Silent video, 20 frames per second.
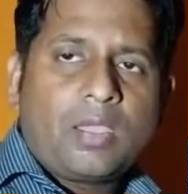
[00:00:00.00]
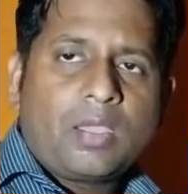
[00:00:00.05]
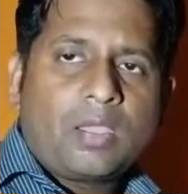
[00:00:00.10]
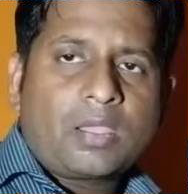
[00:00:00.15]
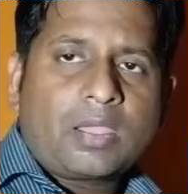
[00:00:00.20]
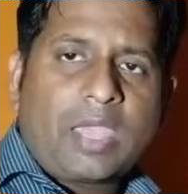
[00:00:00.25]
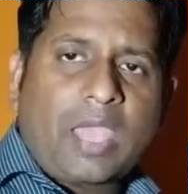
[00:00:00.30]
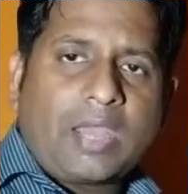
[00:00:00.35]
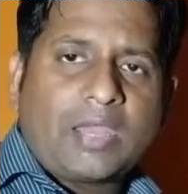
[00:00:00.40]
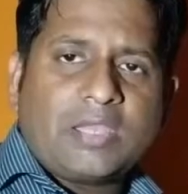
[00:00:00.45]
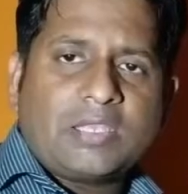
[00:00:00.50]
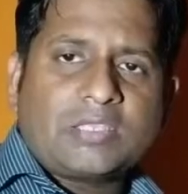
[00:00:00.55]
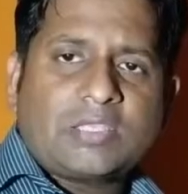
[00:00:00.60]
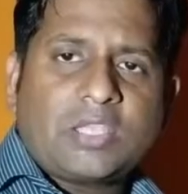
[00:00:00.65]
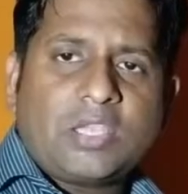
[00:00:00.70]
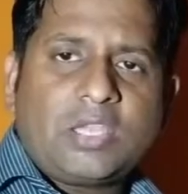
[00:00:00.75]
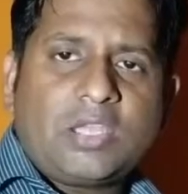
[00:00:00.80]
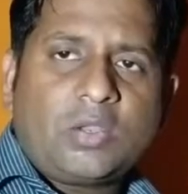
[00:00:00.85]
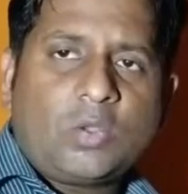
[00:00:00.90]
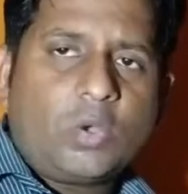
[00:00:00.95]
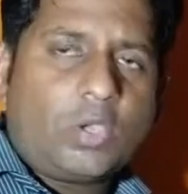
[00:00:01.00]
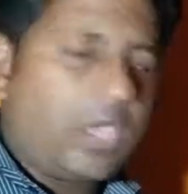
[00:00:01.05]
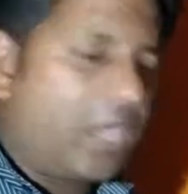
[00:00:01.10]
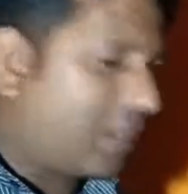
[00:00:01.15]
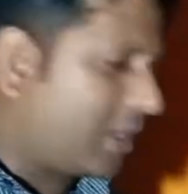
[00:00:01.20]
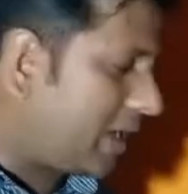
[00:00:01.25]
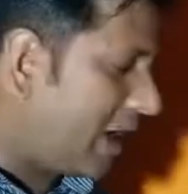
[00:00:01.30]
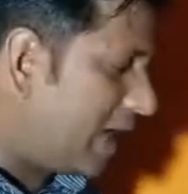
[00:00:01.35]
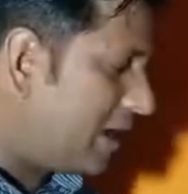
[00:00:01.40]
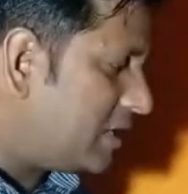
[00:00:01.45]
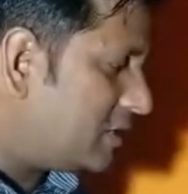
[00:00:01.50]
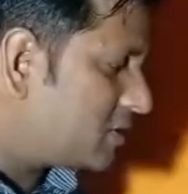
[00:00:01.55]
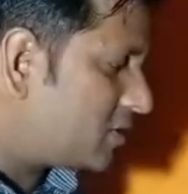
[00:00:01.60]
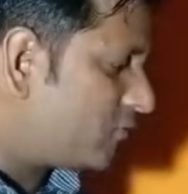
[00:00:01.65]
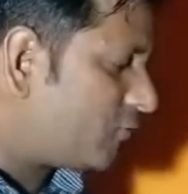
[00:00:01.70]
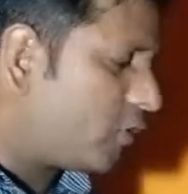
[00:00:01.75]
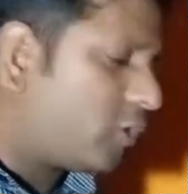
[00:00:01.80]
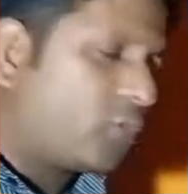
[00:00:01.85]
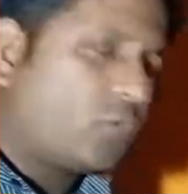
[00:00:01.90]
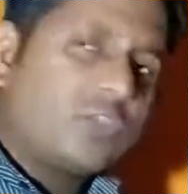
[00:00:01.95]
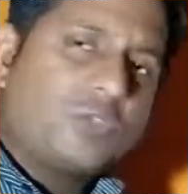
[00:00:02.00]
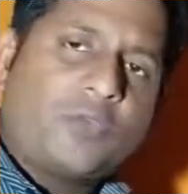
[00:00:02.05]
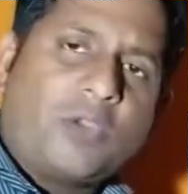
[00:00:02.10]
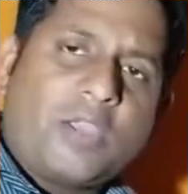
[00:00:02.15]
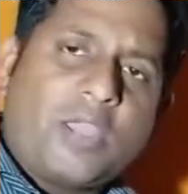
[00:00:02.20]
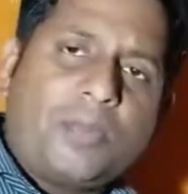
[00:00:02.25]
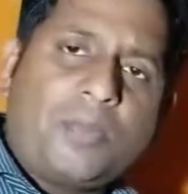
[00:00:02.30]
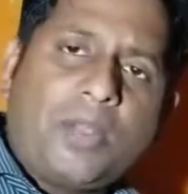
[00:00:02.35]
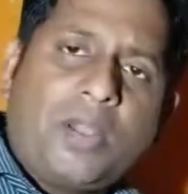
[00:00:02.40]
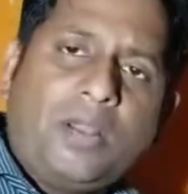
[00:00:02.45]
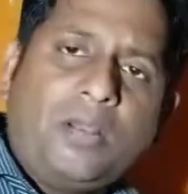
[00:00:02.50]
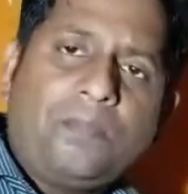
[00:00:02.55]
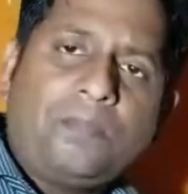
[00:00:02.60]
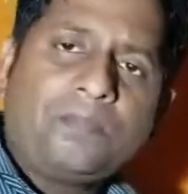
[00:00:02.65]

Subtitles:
Okay, carry is for which variable?